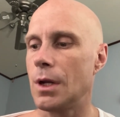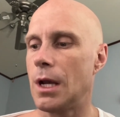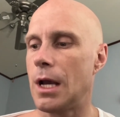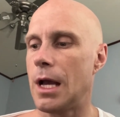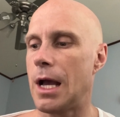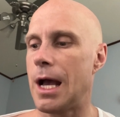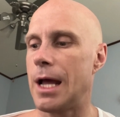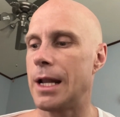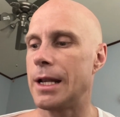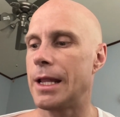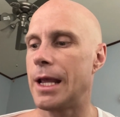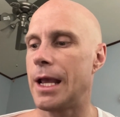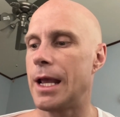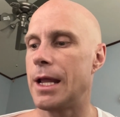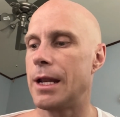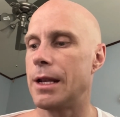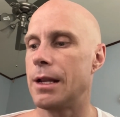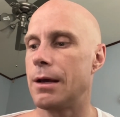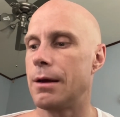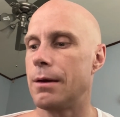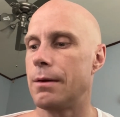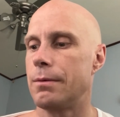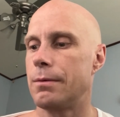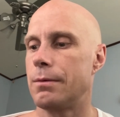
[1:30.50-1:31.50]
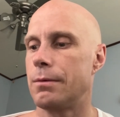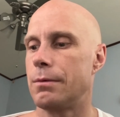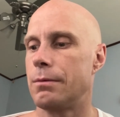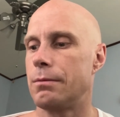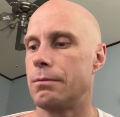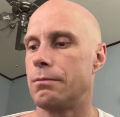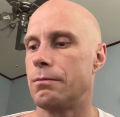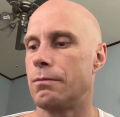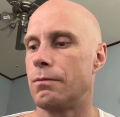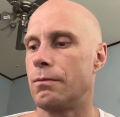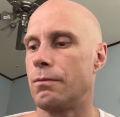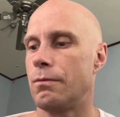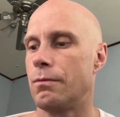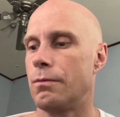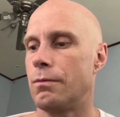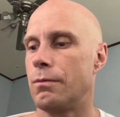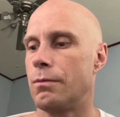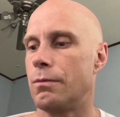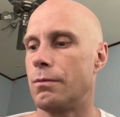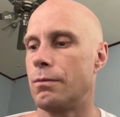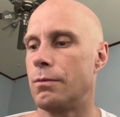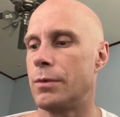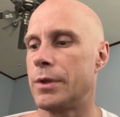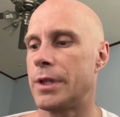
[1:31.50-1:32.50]
And then
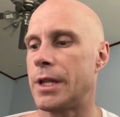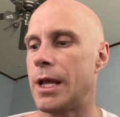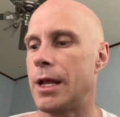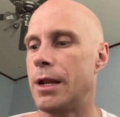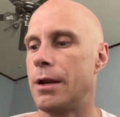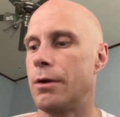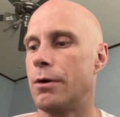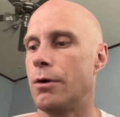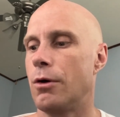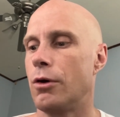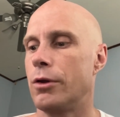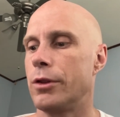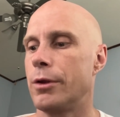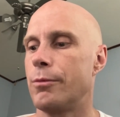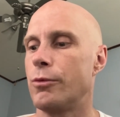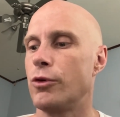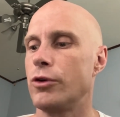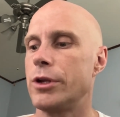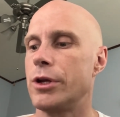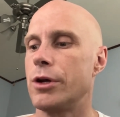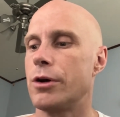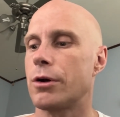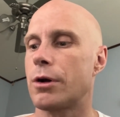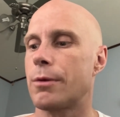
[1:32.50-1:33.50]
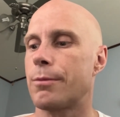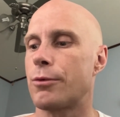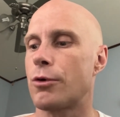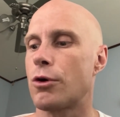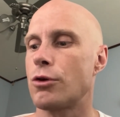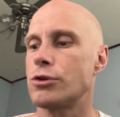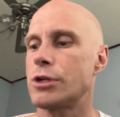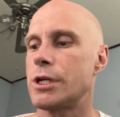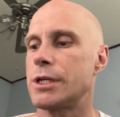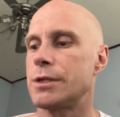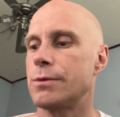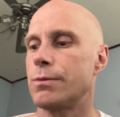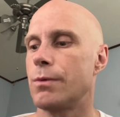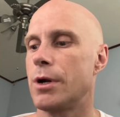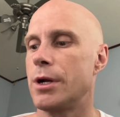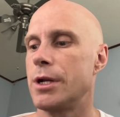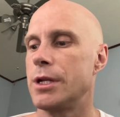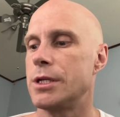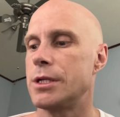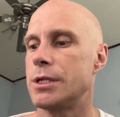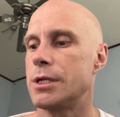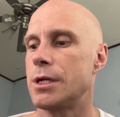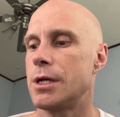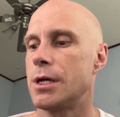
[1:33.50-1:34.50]
on the Buddha Yoga process,
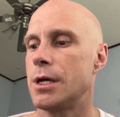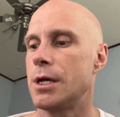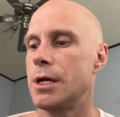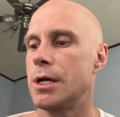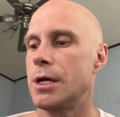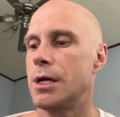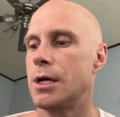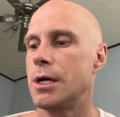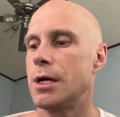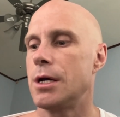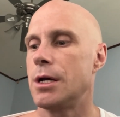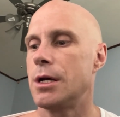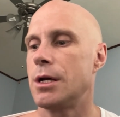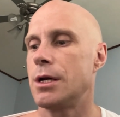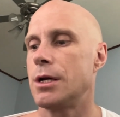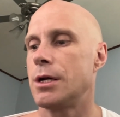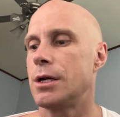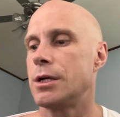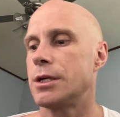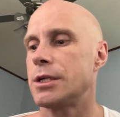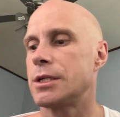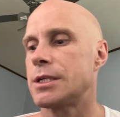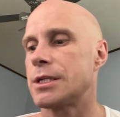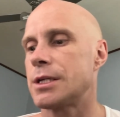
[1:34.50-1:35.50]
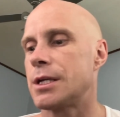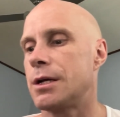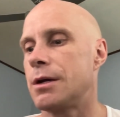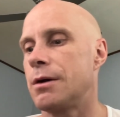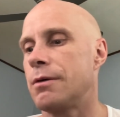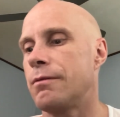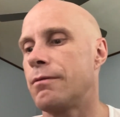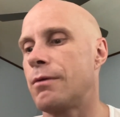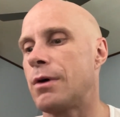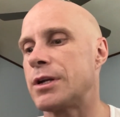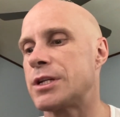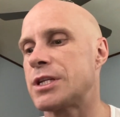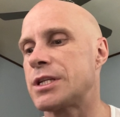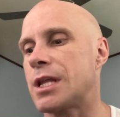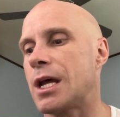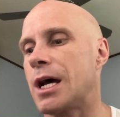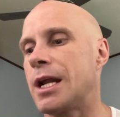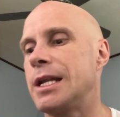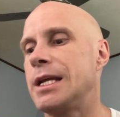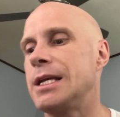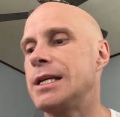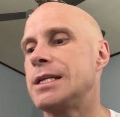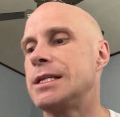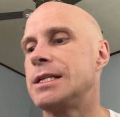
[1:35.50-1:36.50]
one
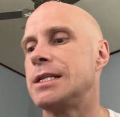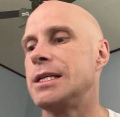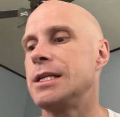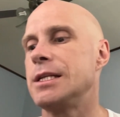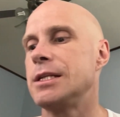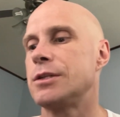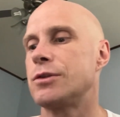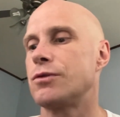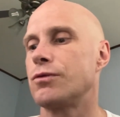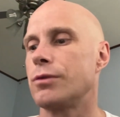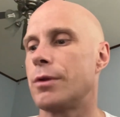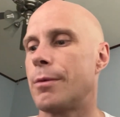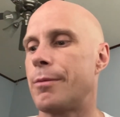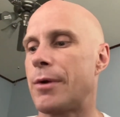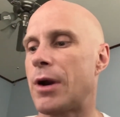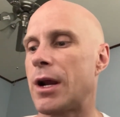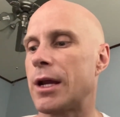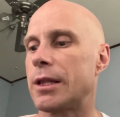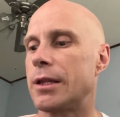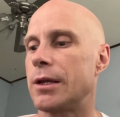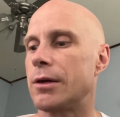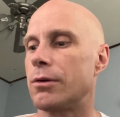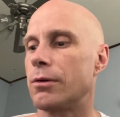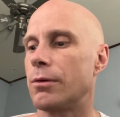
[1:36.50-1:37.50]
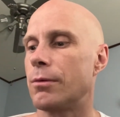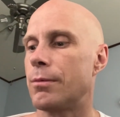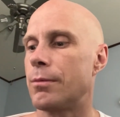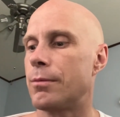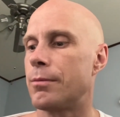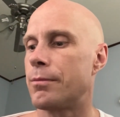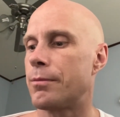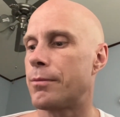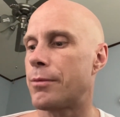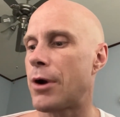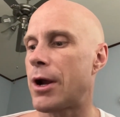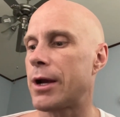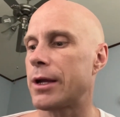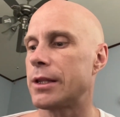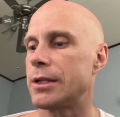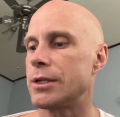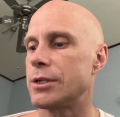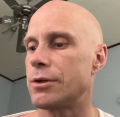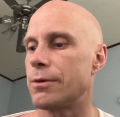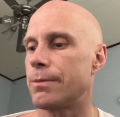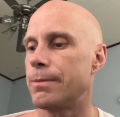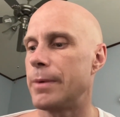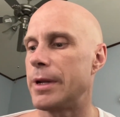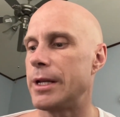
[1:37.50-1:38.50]
studies these through the practical
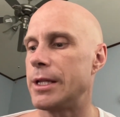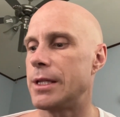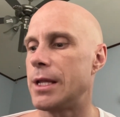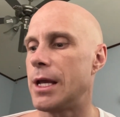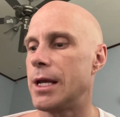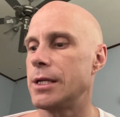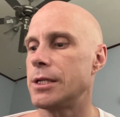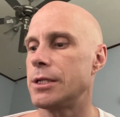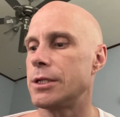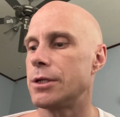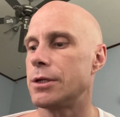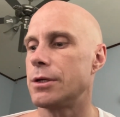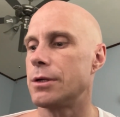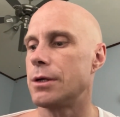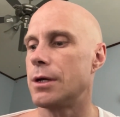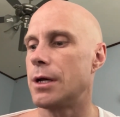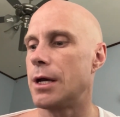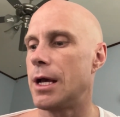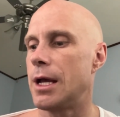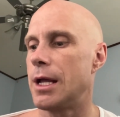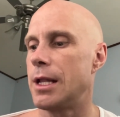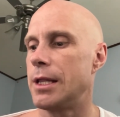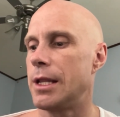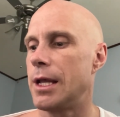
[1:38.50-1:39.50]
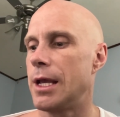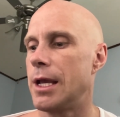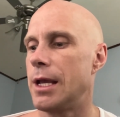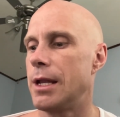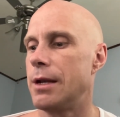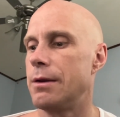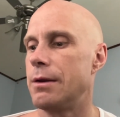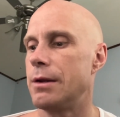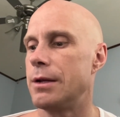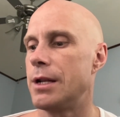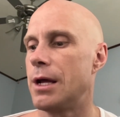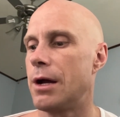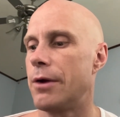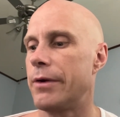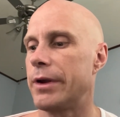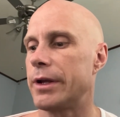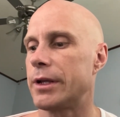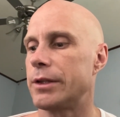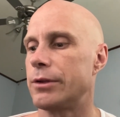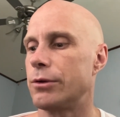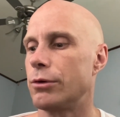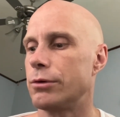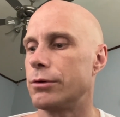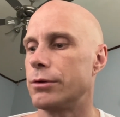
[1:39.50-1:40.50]
practice of meditation, and then
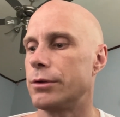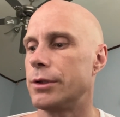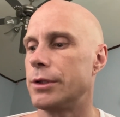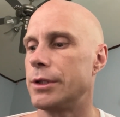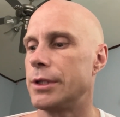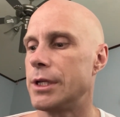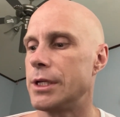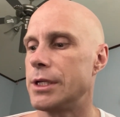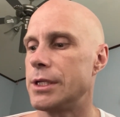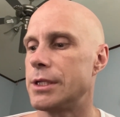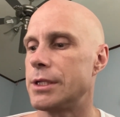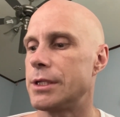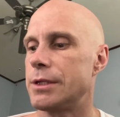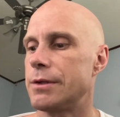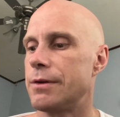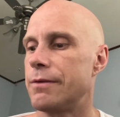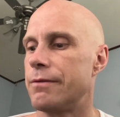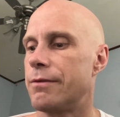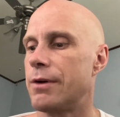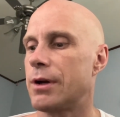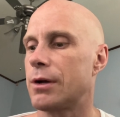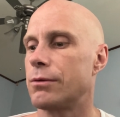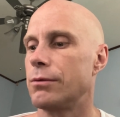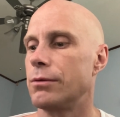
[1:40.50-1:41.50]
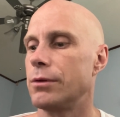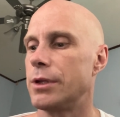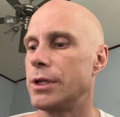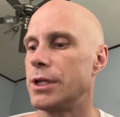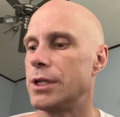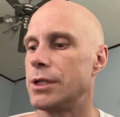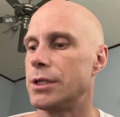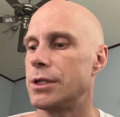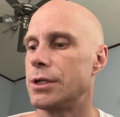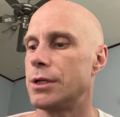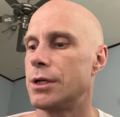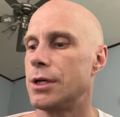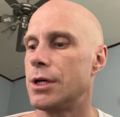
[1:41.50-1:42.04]
direct these faculties,